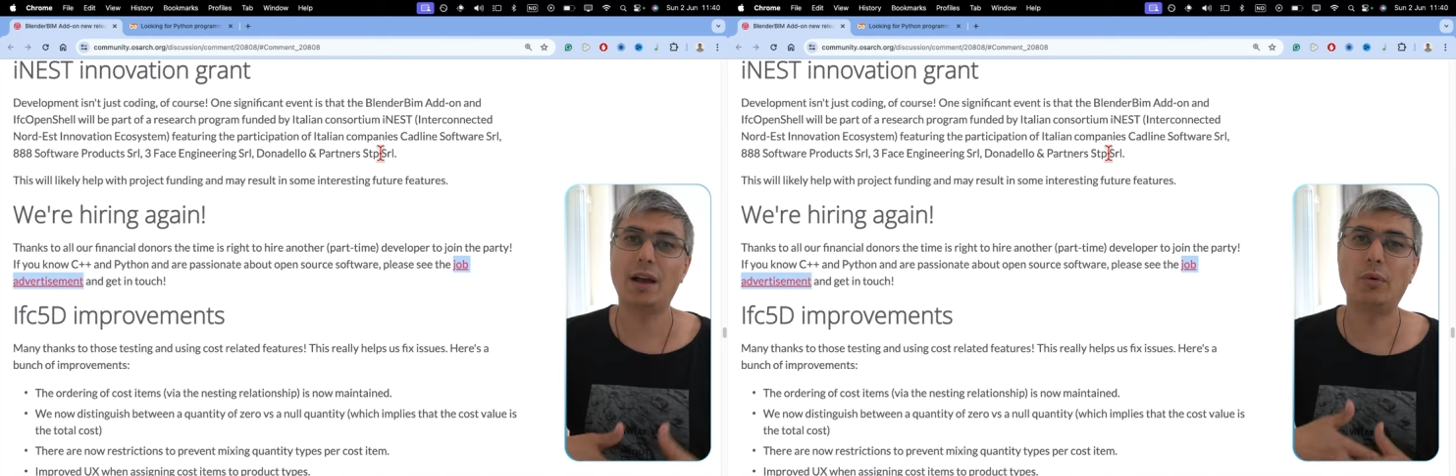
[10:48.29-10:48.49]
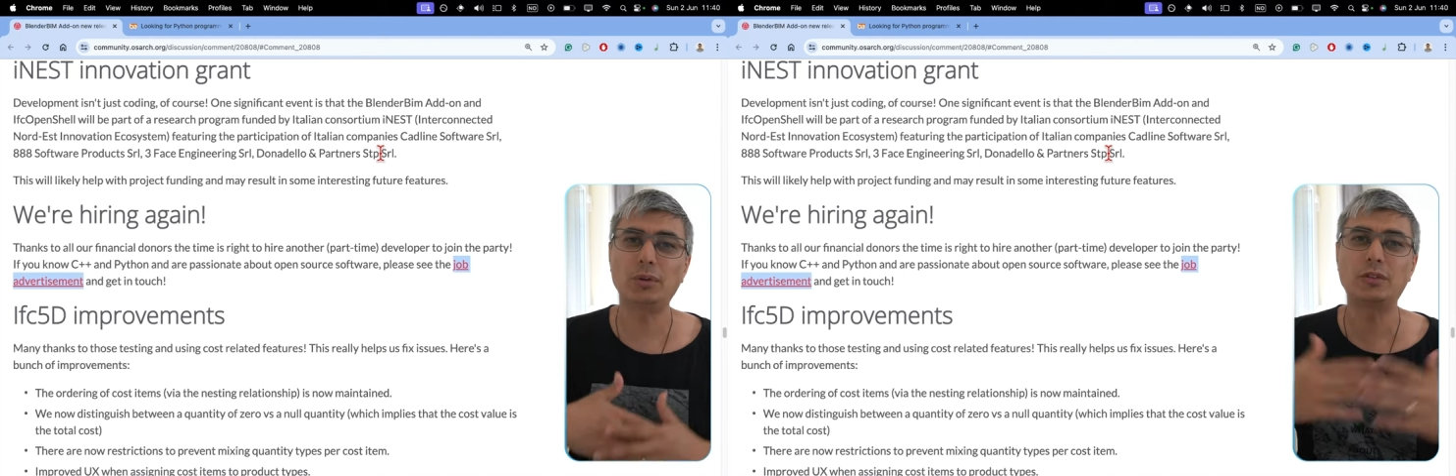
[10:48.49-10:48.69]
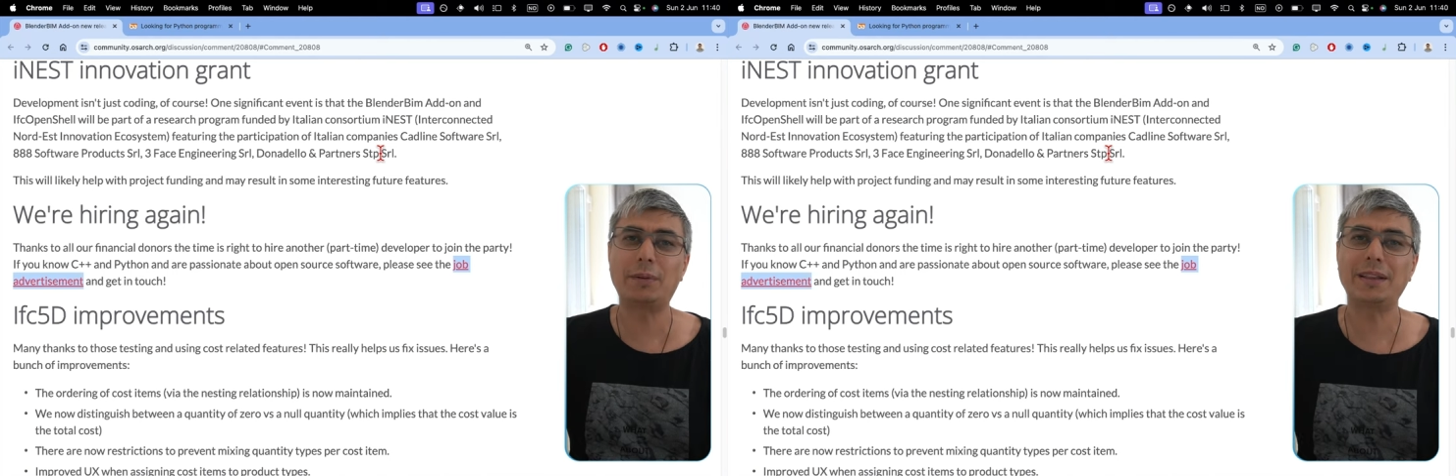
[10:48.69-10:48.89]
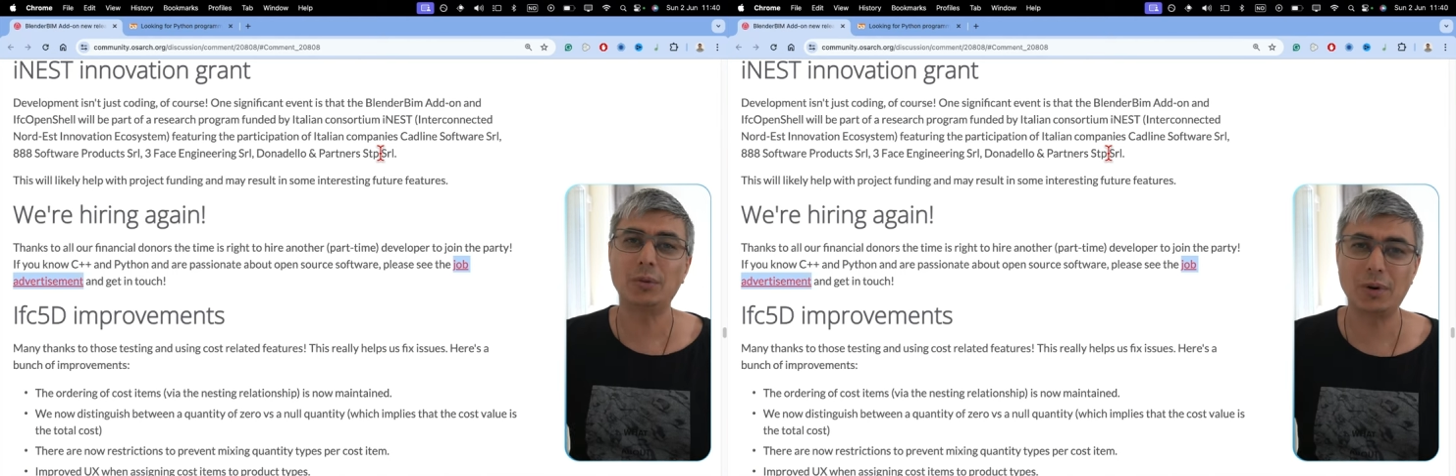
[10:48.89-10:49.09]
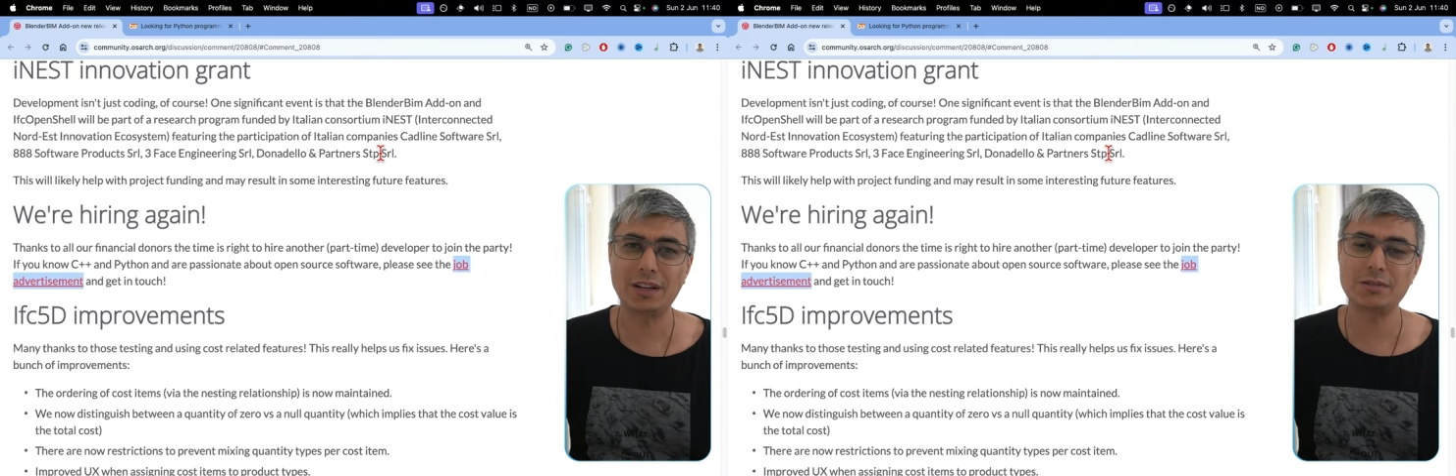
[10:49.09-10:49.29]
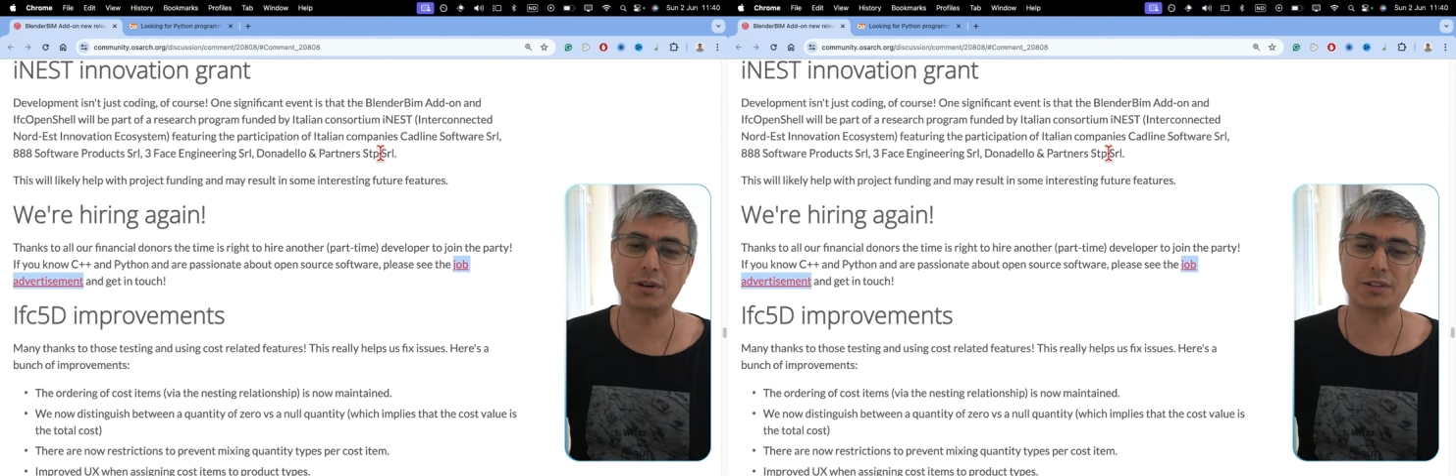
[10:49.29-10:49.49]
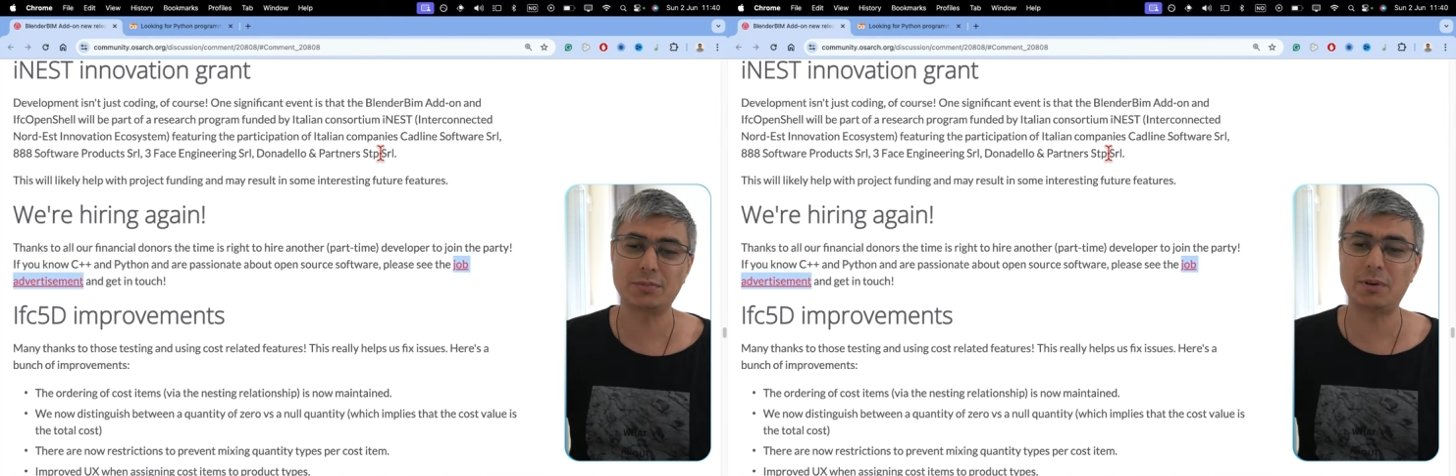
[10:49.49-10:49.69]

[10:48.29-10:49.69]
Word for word: I want to spread the word as much as